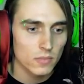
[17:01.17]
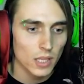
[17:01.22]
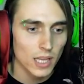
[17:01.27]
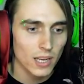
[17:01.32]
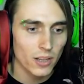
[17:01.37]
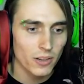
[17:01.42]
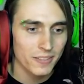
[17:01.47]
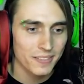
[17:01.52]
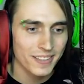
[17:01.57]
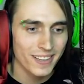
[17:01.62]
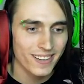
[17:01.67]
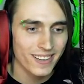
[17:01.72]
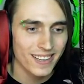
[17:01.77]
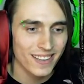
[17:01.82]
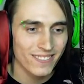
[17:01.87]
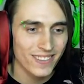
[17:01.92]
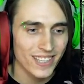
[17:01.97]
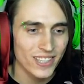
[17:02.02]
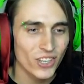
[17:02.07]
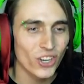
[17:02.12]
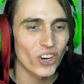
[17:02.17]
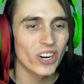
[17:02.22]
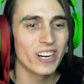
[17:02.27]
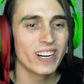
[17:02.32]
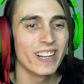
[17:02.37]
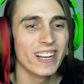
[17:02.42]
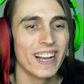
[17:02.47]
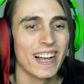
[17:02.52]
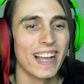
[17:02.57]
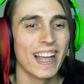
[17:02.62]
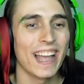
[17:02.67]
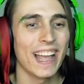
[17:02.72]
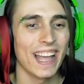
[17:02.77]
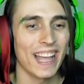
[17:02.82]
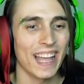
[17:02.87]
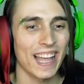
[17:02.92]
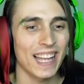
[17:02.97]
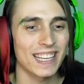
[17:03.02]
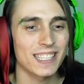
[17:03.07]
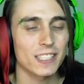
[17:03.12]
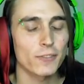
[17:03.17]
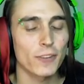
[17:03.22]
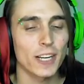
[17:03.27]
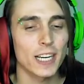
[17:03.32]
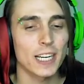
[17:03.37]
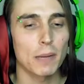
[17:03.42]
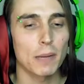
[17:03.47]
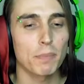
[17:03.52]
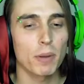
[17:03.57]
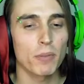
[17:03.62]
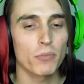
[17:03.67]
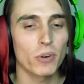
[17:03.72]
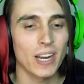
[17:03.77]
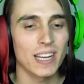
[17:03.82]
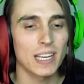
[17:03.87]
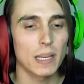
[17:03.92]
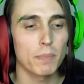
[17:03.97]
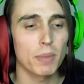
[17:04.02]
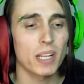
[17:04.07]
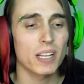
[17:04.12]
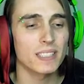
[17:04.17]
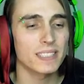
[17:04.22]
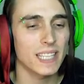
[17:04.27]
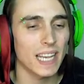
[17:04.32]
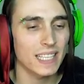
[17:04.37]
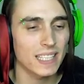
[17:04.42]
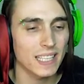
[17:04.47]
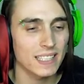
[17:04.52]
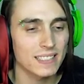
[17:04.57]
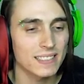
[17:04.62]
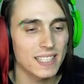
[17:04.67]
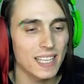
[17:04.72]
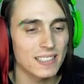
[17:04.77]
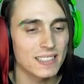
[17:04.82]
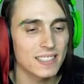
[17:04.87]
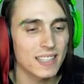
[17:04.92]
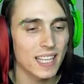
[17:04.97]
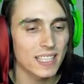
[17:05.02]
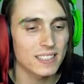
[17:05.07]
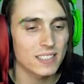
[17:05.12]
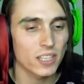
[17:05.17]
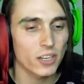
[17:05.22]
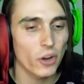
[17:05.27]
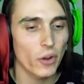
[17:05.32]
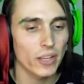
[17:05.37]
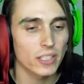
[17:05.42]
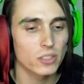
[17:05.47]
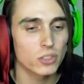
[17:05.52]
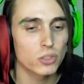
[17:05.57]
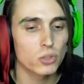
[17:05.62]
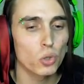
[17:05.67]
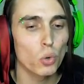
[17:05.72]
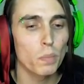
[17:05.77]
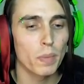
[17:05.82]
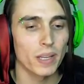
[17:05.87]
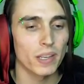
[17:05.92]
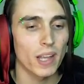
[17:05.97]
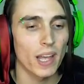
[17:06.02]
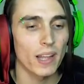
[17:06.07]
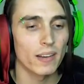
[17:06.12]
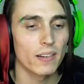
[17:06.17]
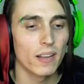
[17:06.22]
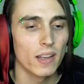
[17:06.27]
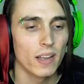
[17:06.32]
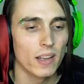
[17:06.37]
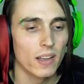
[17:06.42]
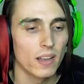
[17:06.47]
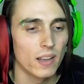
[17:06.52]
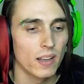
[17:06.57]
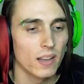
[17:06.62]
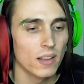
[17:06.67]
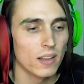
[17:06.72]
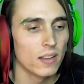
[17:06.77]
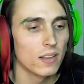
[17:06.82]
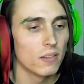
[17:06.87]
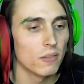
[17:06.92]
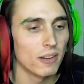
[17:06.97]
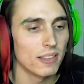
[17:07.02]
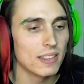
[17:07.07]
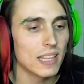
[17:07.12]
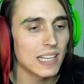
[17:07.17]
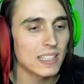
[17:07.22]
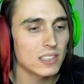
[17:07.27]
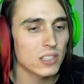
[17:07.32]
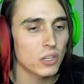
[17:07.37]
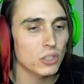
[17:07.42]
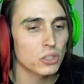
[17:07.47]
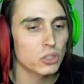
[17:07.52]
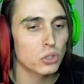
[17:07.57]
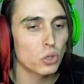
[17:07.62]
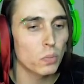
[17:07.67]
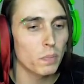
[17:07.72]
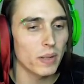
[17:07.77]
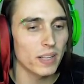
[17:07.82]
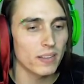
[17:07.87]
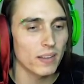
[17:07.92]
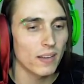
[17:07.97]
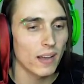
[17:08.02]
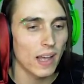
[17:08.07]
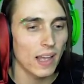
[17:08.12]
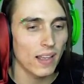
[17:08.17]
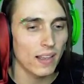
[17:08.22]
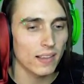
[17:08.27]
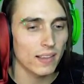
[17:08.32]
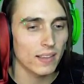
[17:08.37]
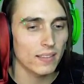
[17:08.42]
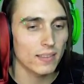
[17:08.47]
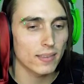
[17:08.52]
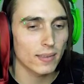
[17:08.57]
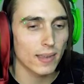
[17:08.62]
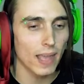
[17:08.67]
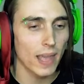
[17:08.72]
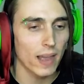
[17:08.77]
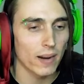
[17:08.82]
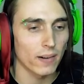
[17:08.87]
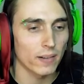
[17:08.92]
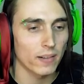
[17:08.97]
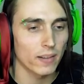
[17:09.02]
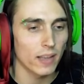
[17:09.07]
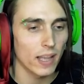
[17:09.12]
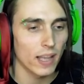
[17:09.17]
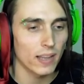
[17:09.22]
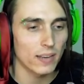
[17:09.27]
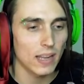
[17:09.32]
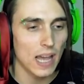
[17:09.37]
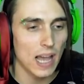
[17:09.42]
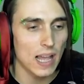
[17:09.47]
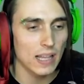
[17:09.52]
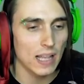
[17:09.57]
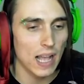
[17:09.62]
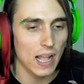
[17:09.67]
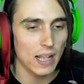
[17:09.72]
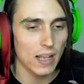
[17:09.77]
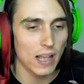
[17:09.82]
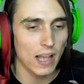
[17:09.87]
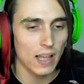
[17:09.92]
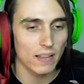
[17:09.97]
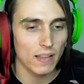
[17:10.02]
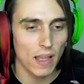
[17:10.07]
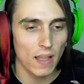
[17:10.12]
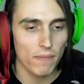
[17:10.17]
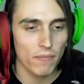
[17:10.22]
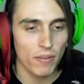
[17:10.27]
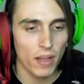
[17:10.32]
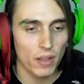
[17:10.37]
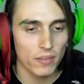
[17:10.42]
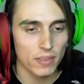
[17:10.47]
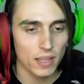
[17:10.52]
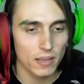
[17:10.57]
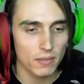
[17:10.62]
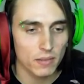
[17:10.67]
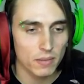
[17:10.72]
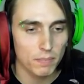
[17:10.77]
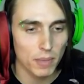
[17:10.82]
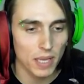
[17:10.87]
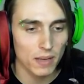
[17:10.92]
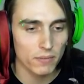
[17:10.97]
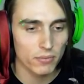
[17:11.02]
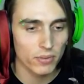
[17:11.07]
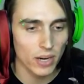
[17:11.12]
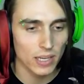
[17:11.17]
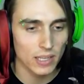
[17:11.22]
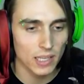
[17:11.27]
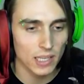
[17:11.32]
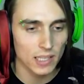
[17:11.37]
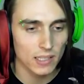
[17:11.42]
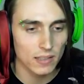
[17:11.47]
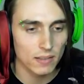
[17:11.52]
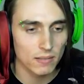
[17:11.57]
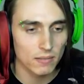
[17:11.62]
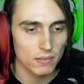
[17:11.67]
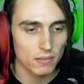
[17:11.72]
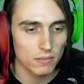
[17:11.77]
Hello, you're a lovely door. I just I'd be friendly because I can sense things are going stupid, and when things go stupid, I get scared, and I, I, I, I found that being friendly,